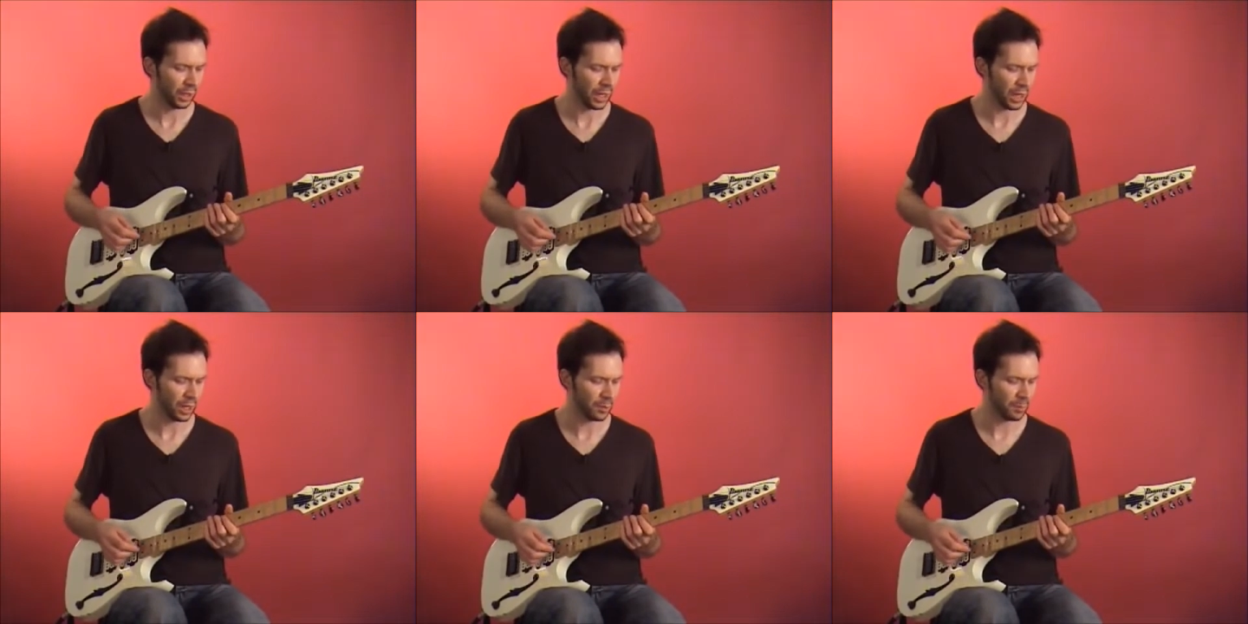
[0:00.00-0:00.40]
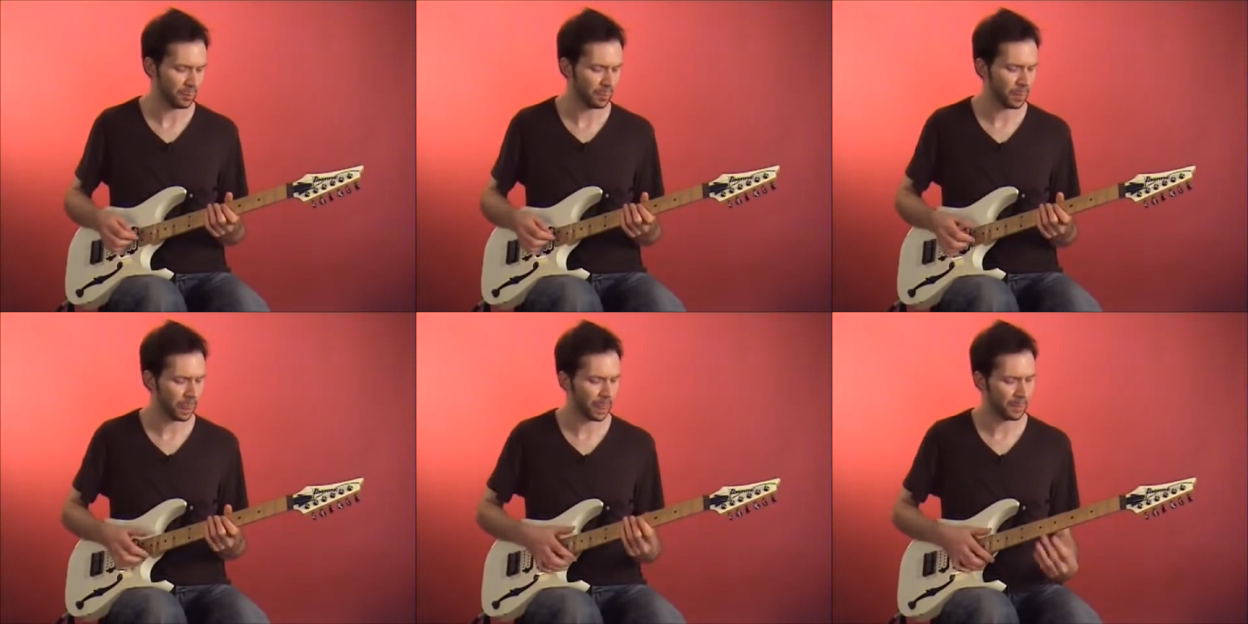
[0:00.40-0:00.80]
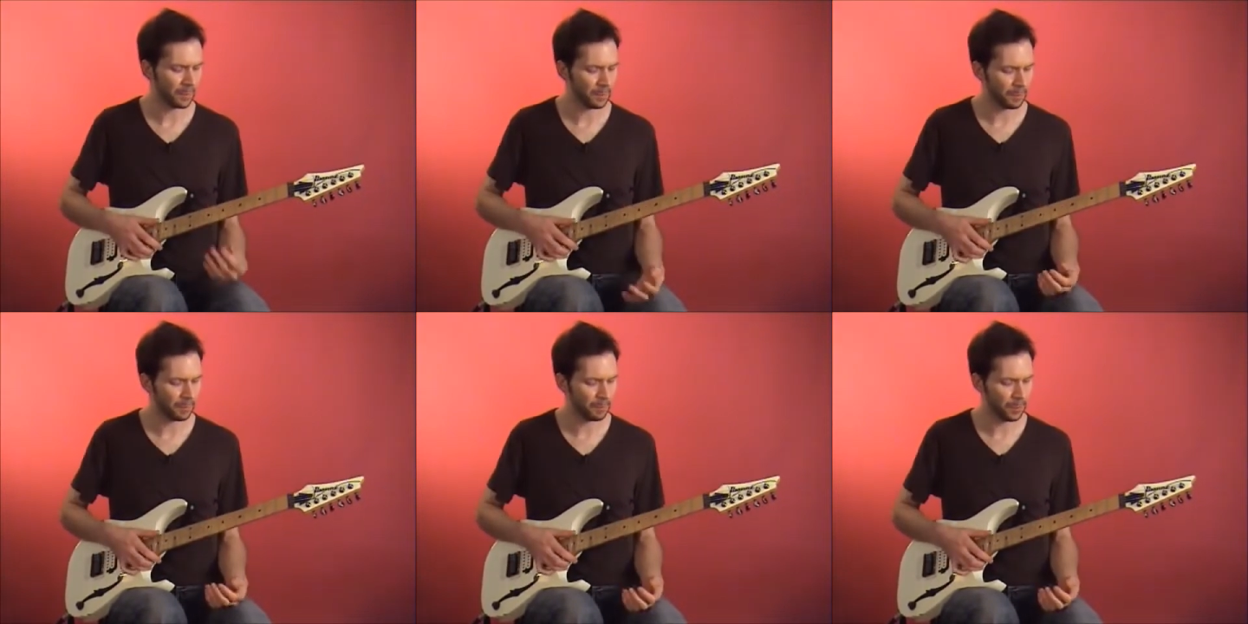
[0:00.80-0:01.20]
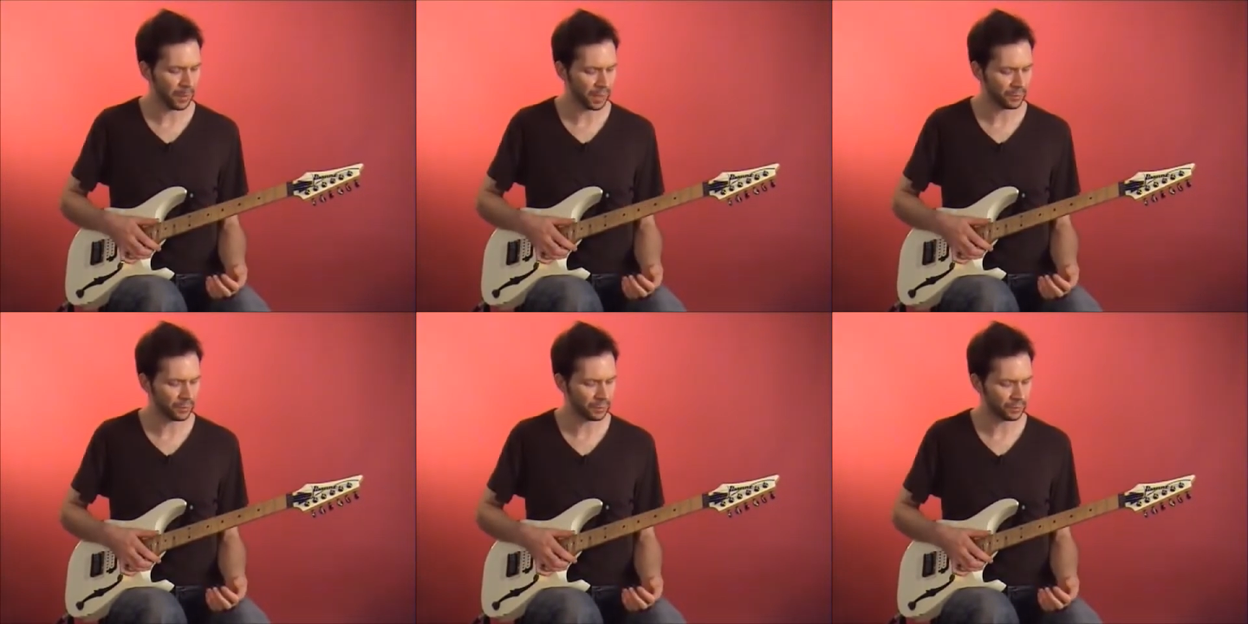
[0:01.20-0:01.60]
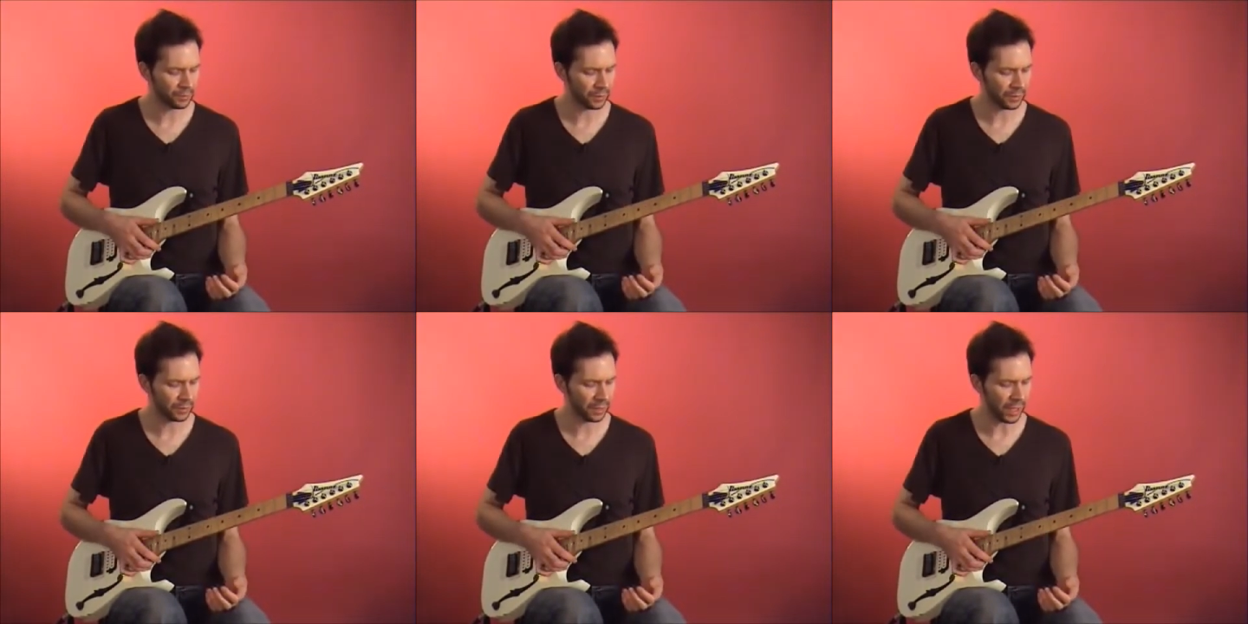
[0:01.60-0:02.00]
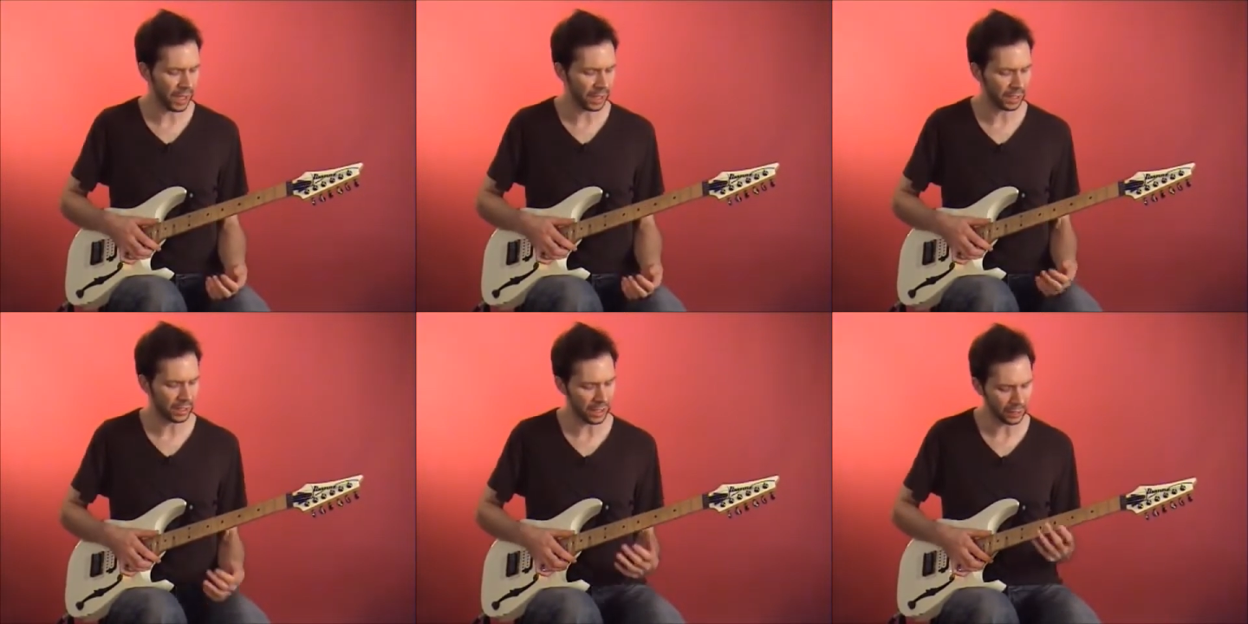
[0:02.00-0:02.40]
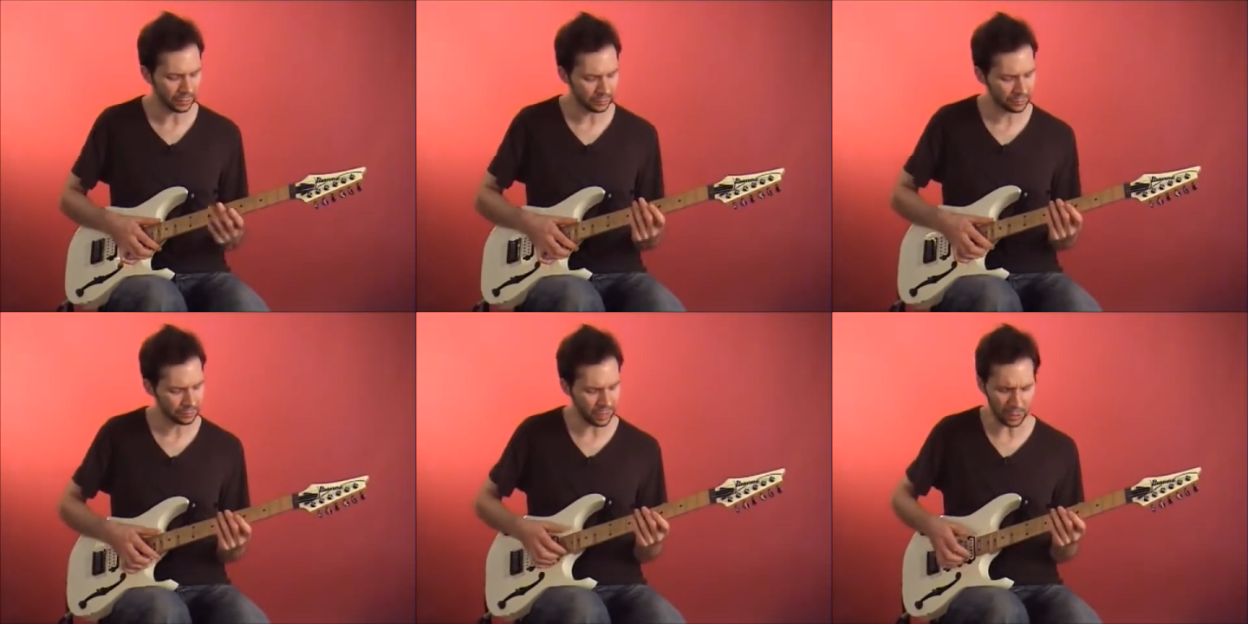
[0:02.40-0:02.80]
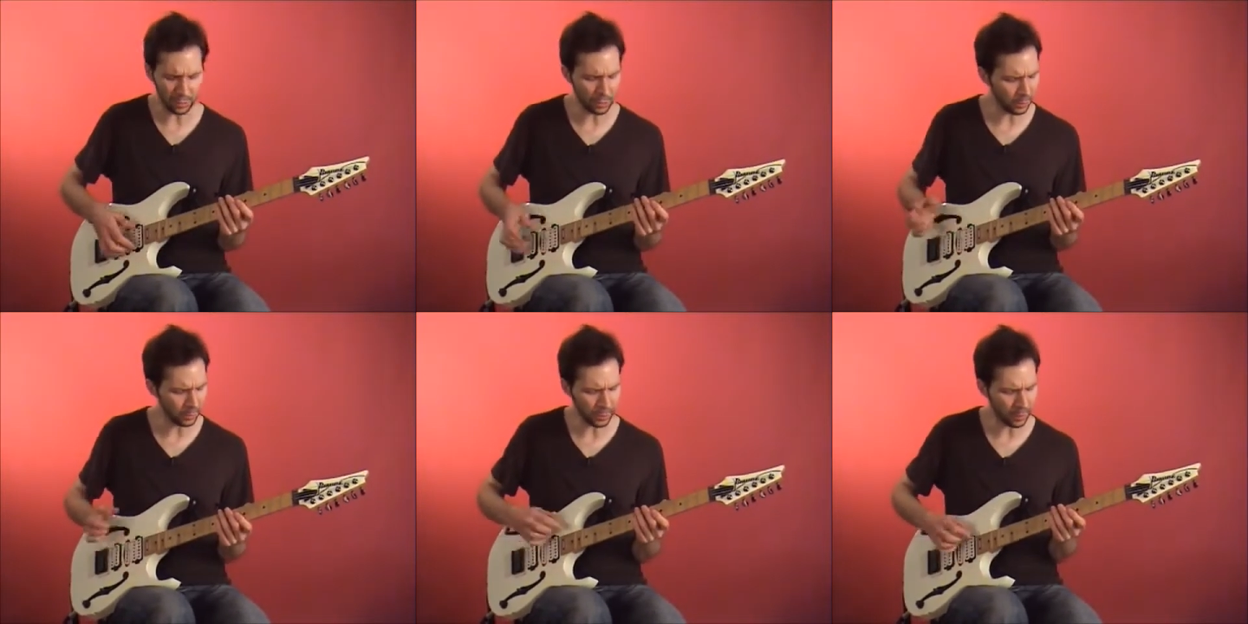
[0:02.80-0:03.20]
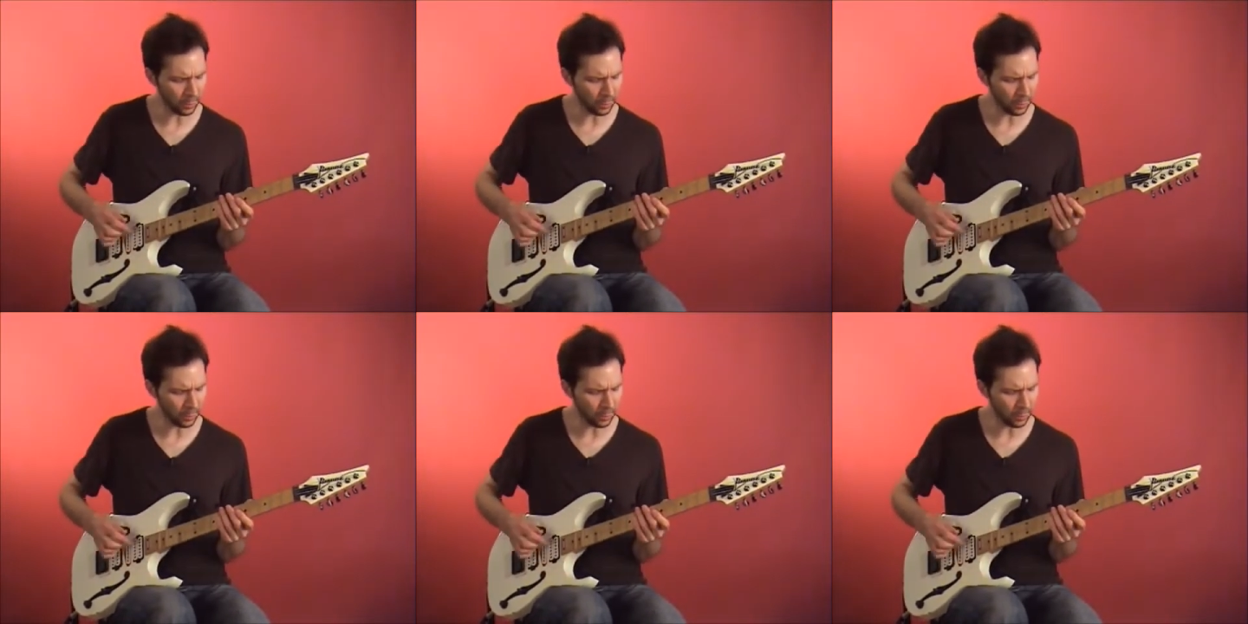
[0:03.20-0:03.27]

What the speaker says: but I don't know,